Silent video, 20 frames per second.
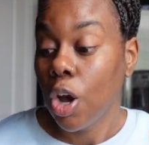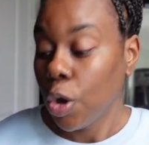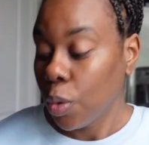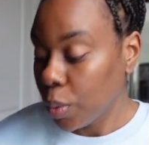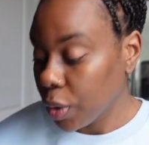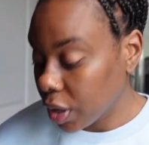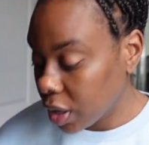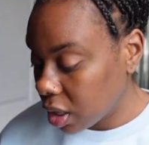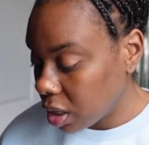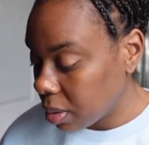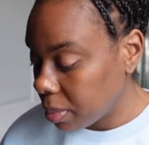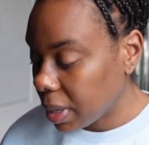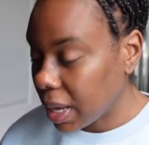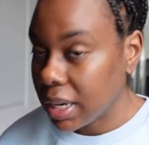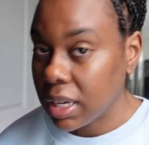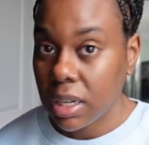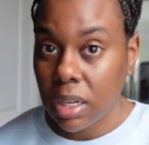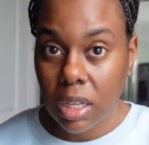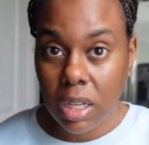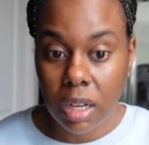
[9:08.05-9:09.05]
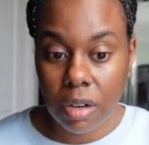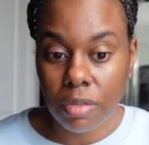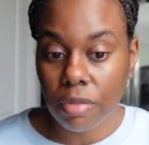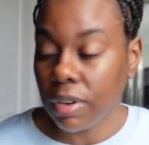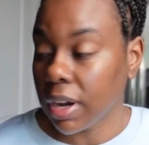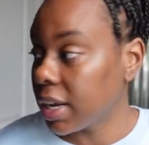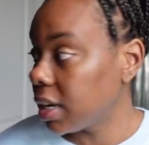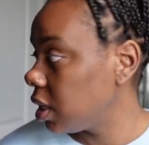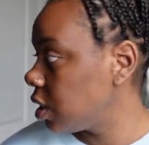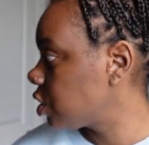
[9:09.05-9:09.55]
I need to get
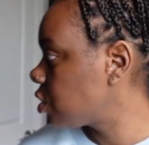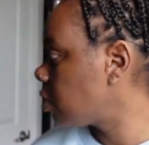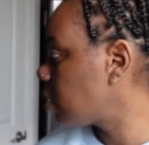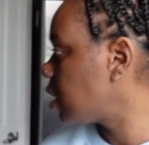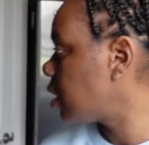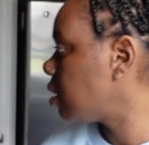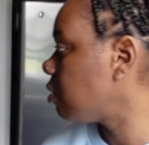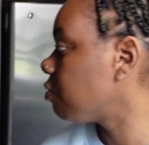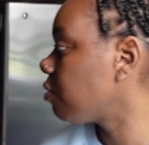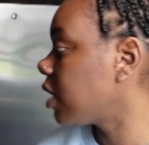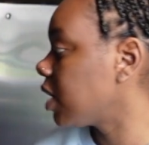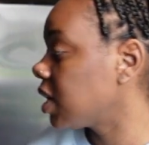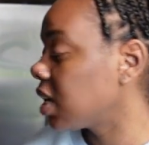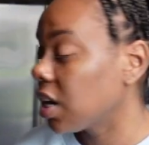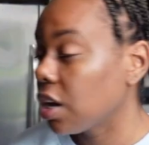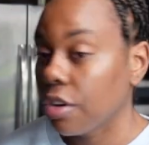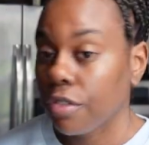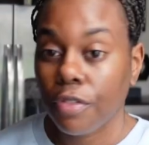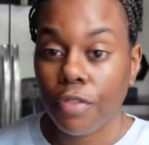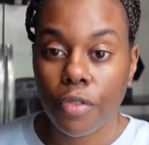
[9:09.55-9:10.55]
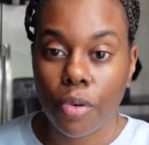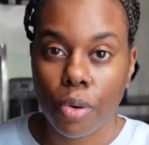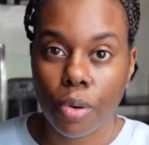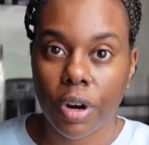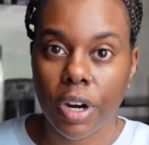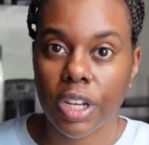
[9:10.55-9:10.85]
ready, start getting ready at 4.